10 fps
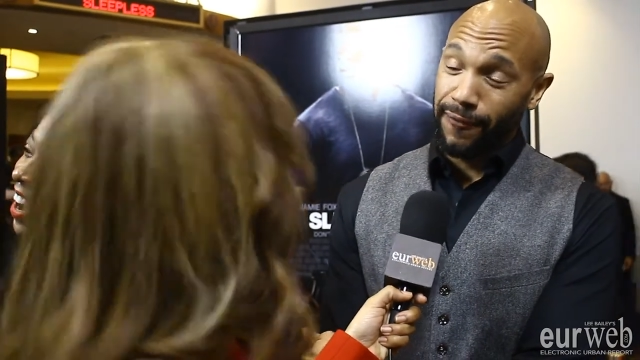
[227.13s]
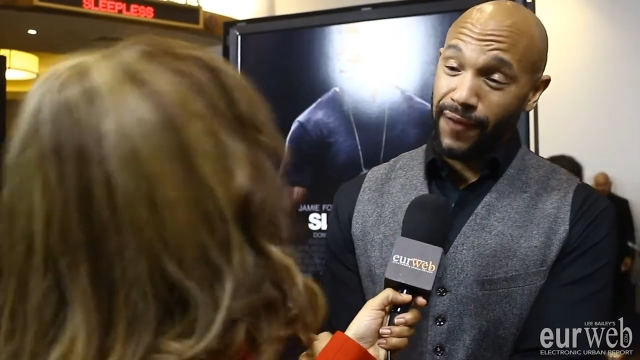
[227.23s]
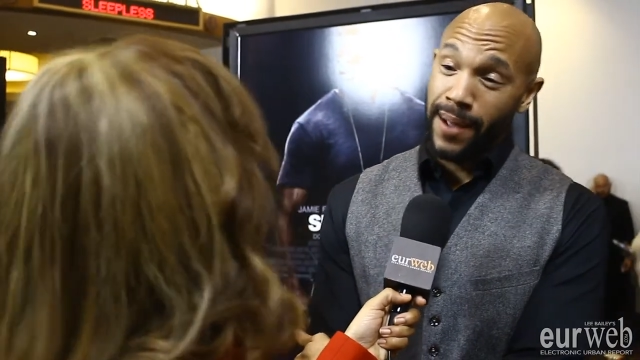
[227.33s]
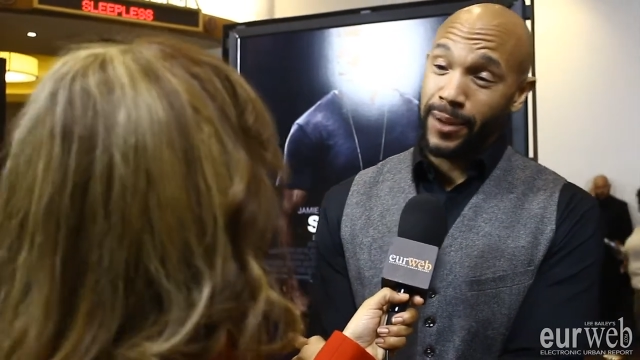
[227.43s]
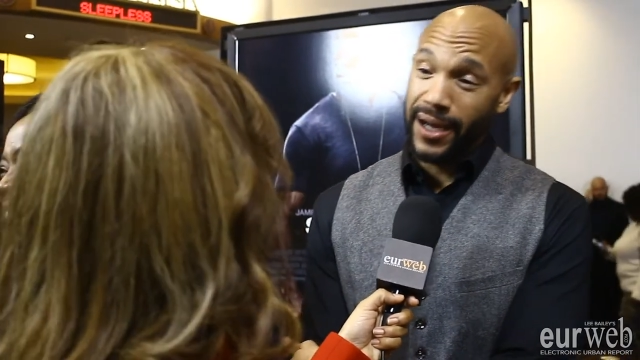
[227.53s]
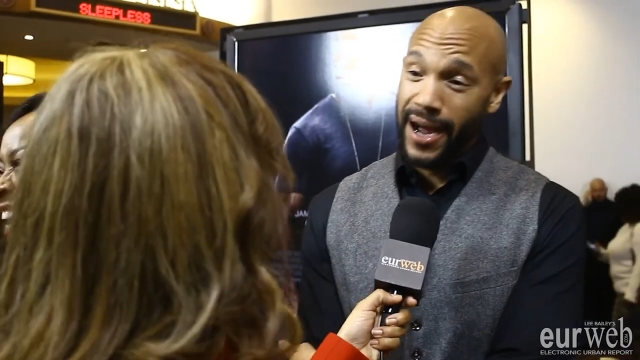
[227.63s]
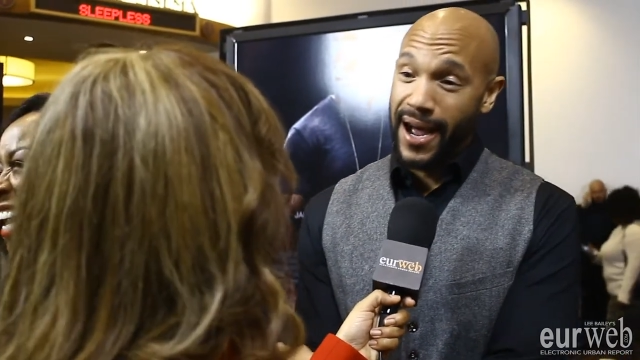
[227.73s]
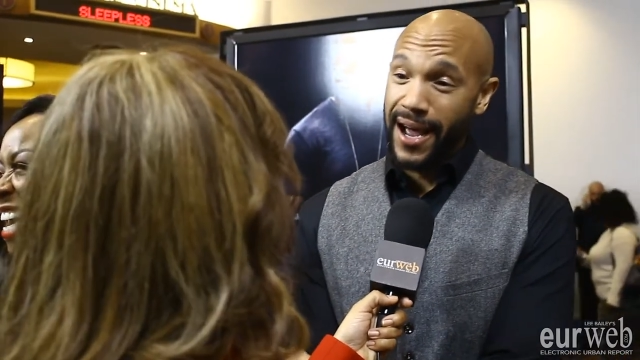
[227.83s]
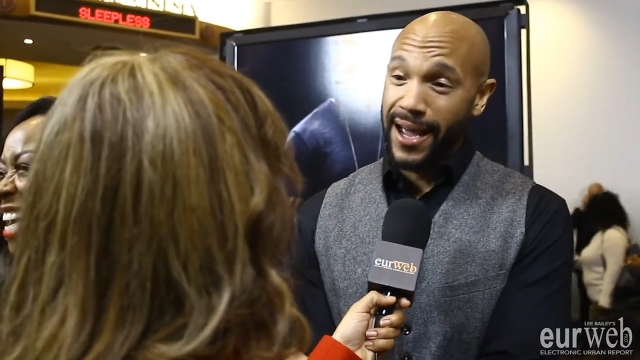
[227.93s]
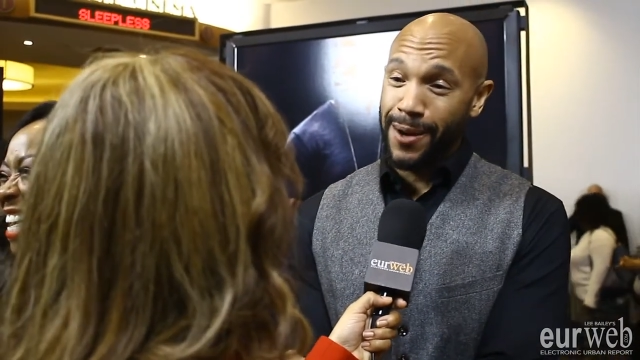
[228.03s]
a Family
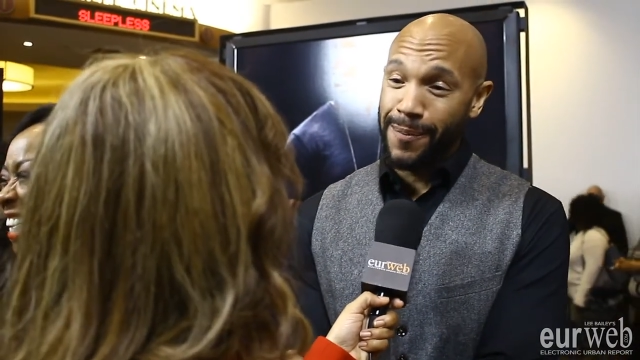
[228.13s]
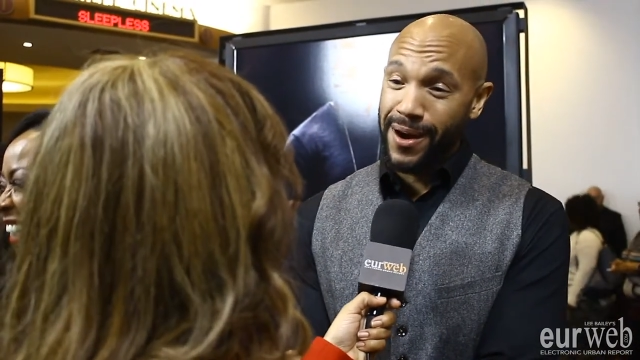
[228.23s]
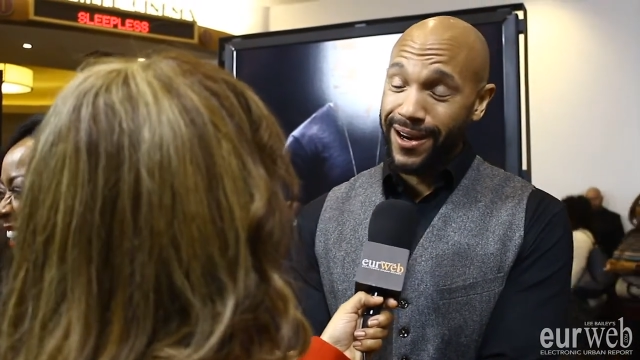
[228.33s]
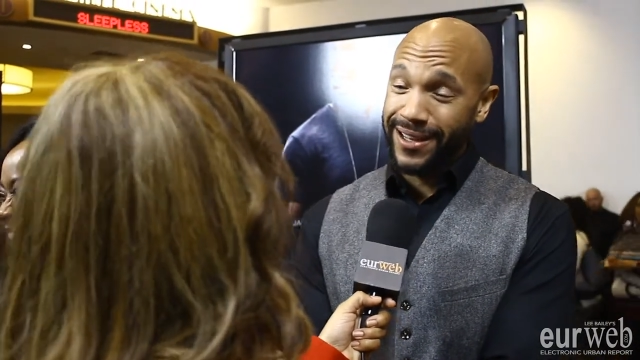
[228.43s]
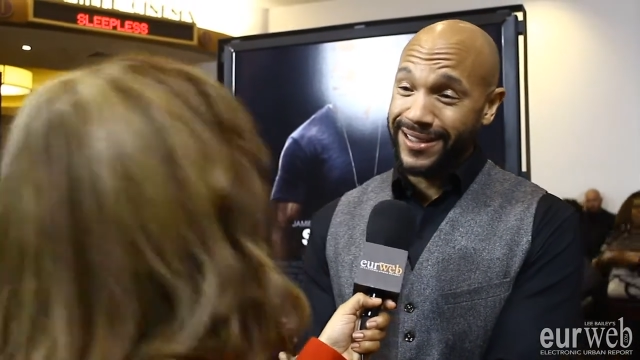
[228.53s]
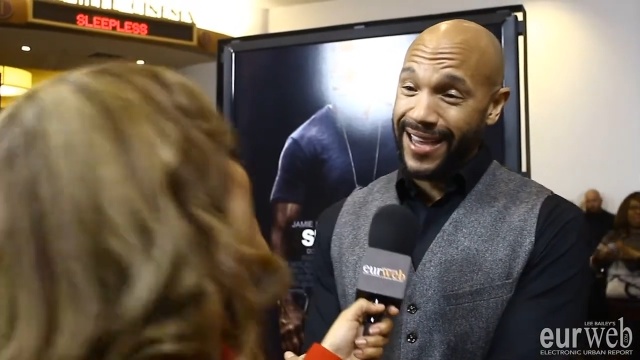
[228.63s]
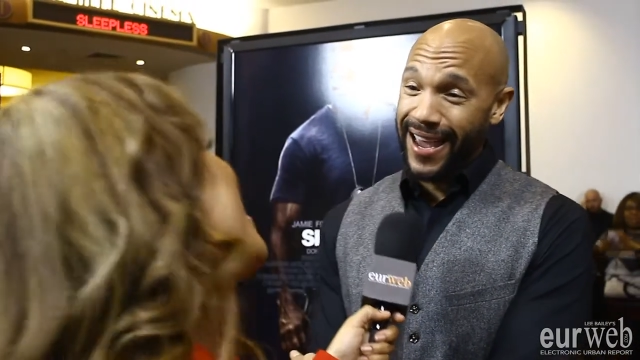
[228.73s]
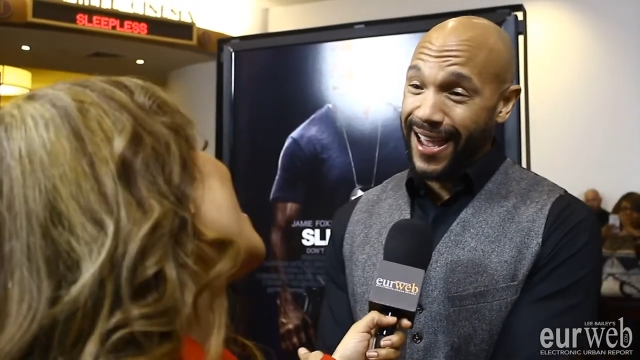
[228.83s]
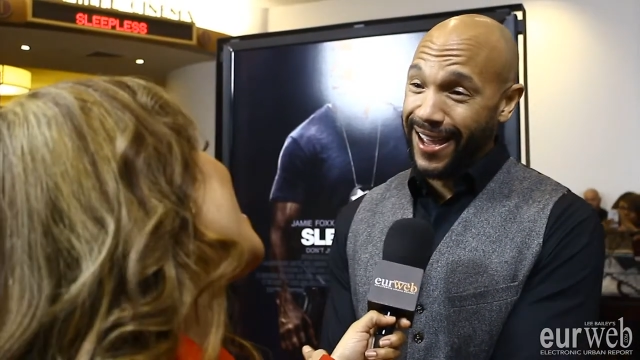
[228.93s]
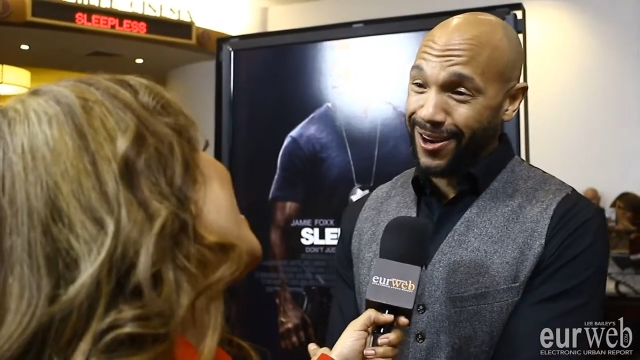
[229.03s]
Guy and American
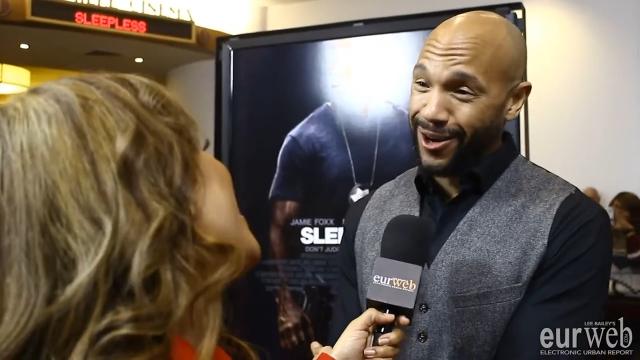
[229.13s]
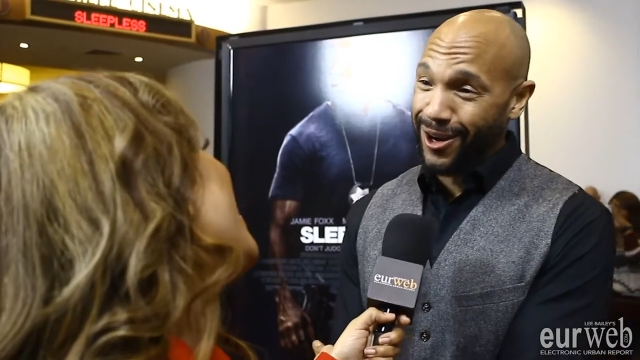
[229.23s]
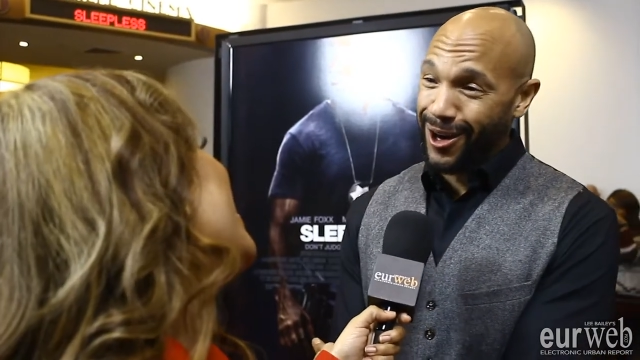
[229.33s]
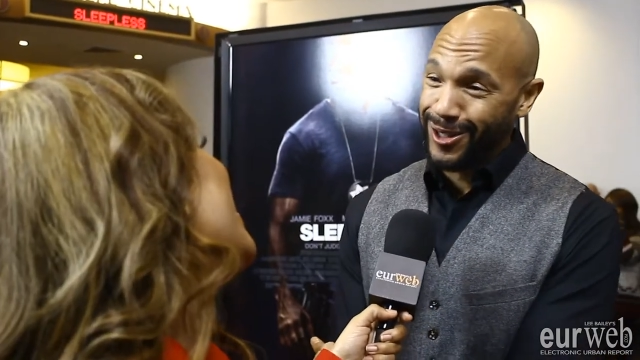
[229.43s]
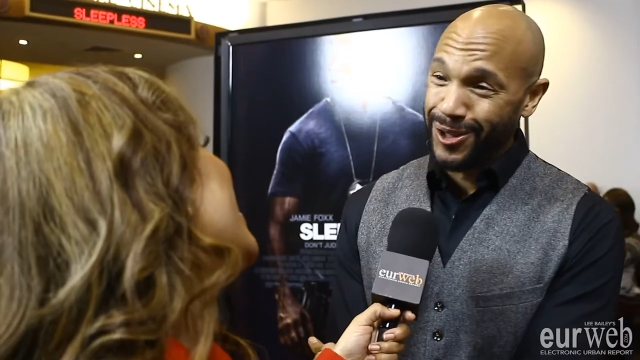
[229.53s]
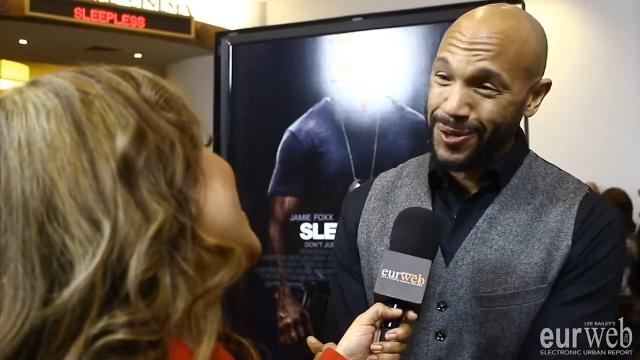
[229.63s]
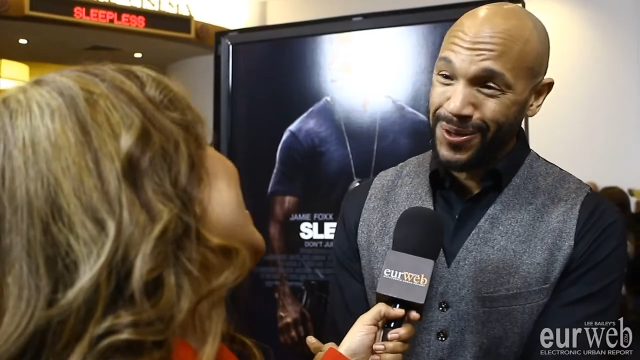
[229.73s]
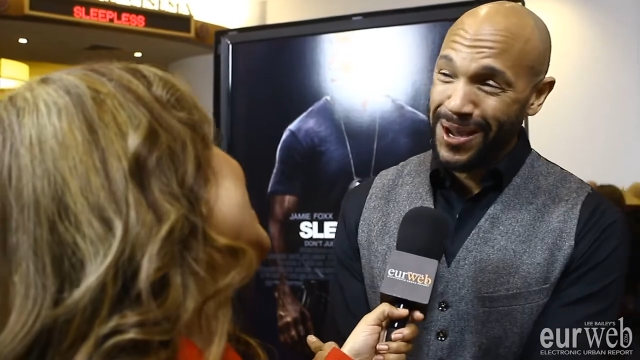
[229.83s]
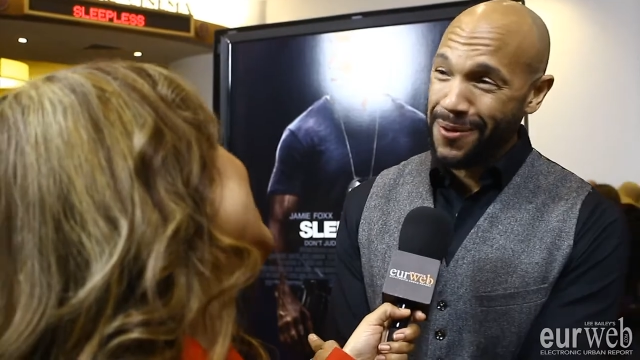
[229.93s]
Dad on Cartoon